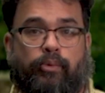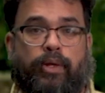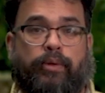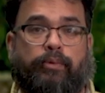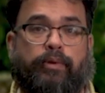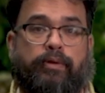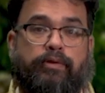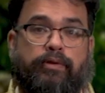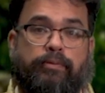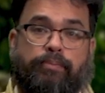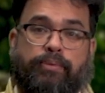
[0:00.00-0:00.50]
when
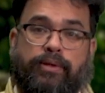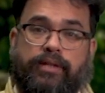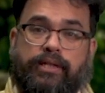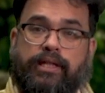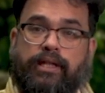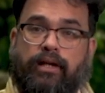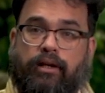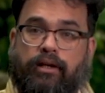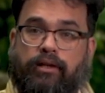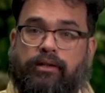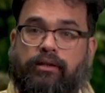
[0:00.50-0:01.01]
we would put
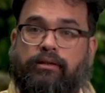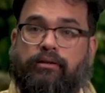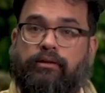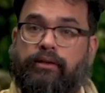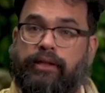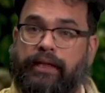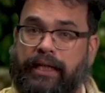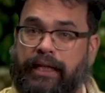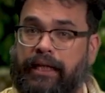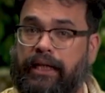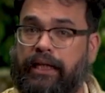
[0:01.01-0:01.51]
the
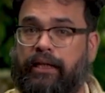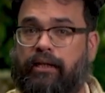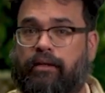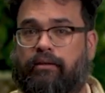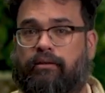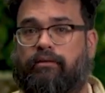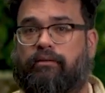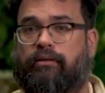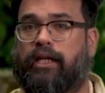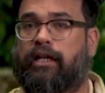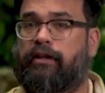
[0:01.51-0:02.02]
article e
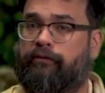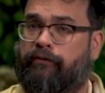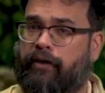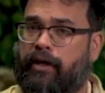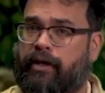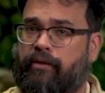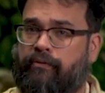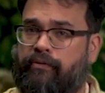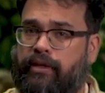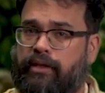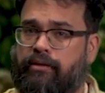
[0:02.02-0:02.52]
in
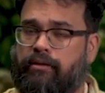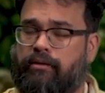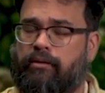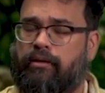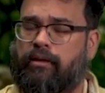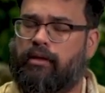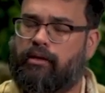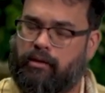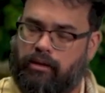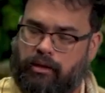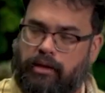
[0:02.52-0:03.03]
front of it.
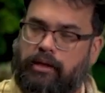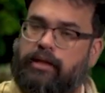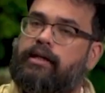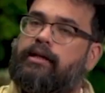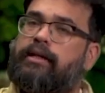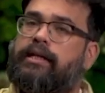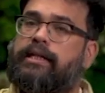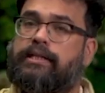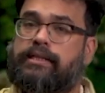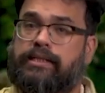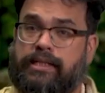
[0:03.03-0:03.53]

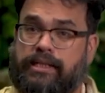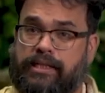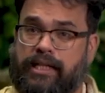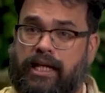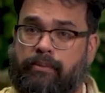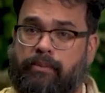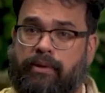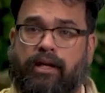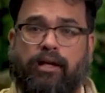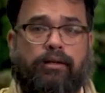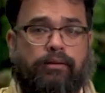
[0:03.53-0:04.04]
It's the
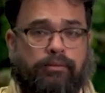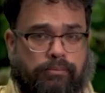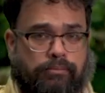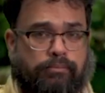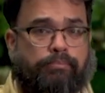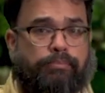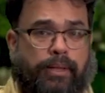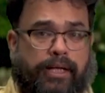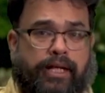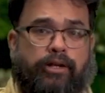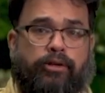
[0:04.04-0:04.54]
same here,
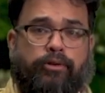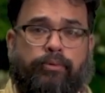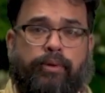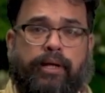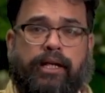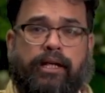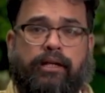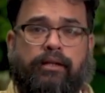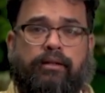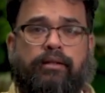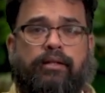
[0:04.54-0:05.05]

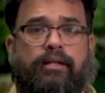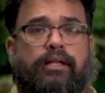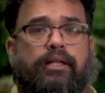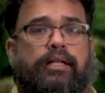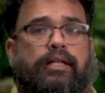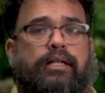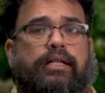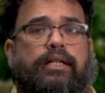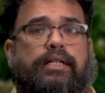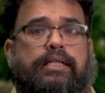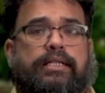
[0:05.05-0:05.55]
pareoguini.
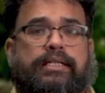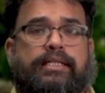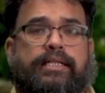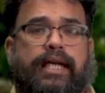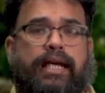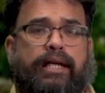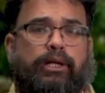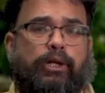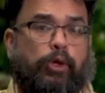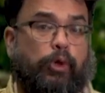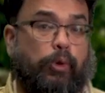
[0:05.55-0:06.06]

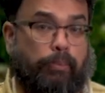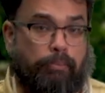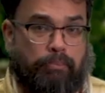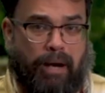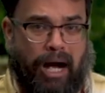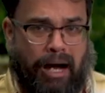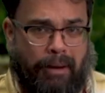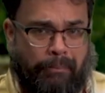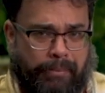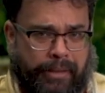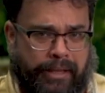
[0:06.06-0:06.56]
Tsetlu
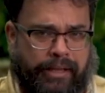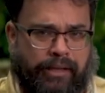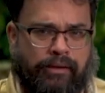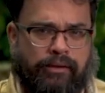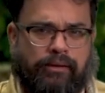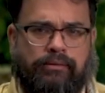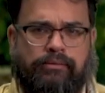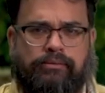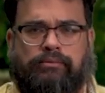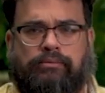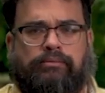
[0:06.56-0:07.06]
måmi
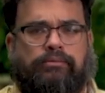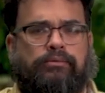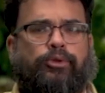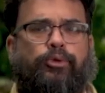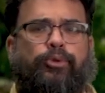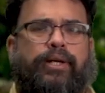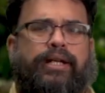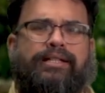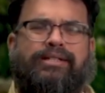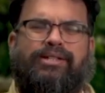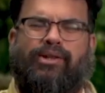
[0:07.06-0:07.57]

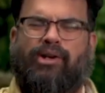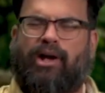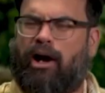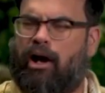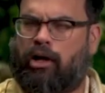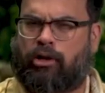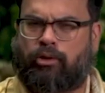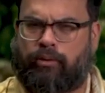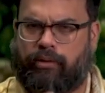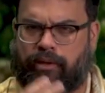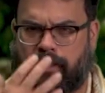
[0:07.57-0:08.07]
creates an
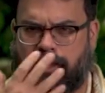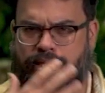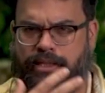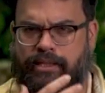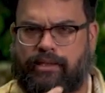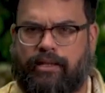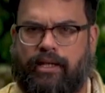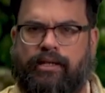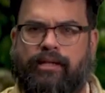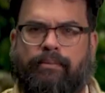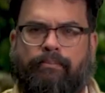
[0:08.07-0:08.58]

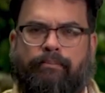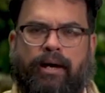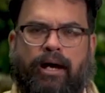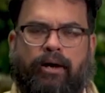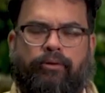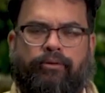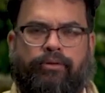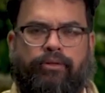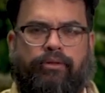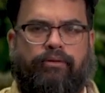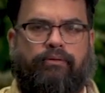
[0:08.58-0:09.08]
awkwardness in the
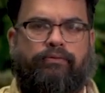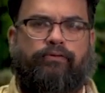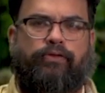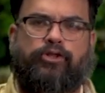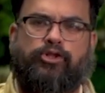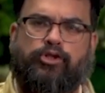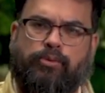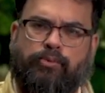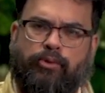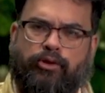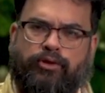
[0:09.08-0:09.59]
mouth for
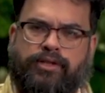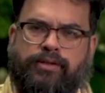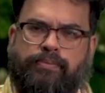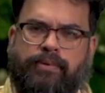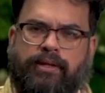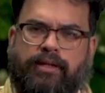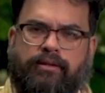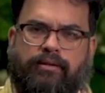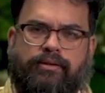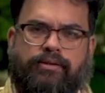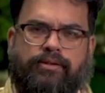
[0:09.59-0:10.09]
Chamorro
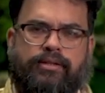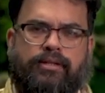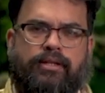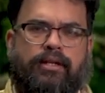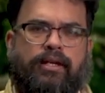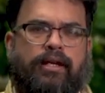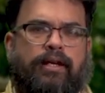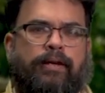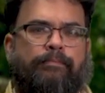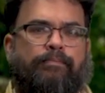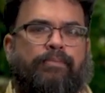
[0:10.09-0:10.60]
speakers,
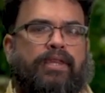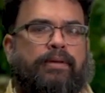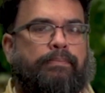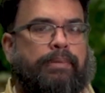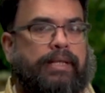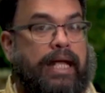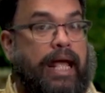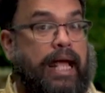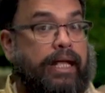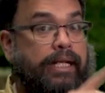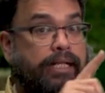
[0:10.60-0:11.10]

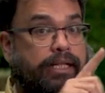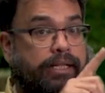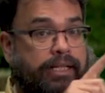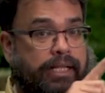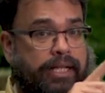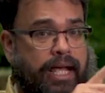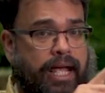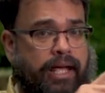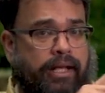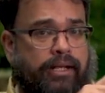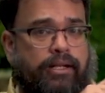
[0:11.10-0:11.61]
but adding
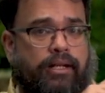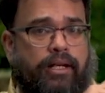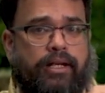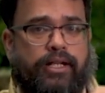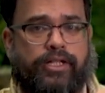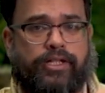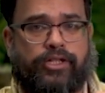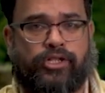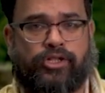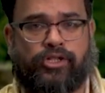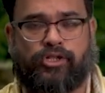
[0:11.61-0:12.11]
the N
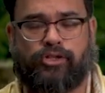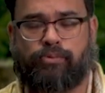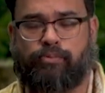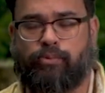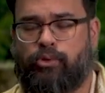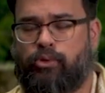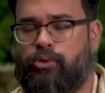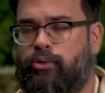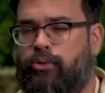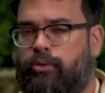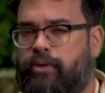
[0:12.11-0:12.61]

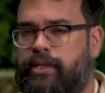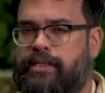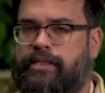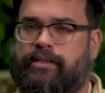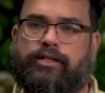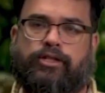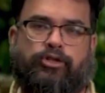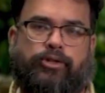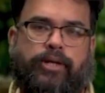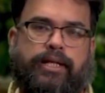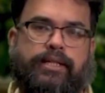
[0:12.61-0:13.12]
smooths
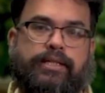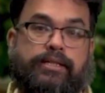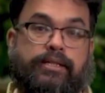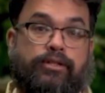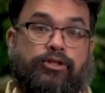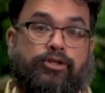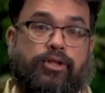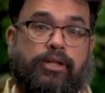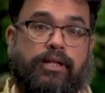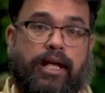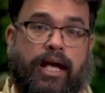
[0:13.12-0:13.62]
the
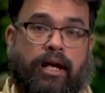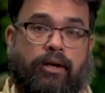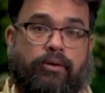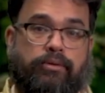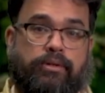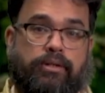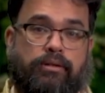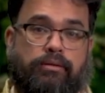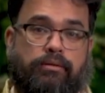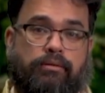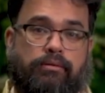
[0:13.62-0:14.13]
transition
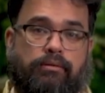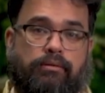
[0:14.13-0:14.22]
out.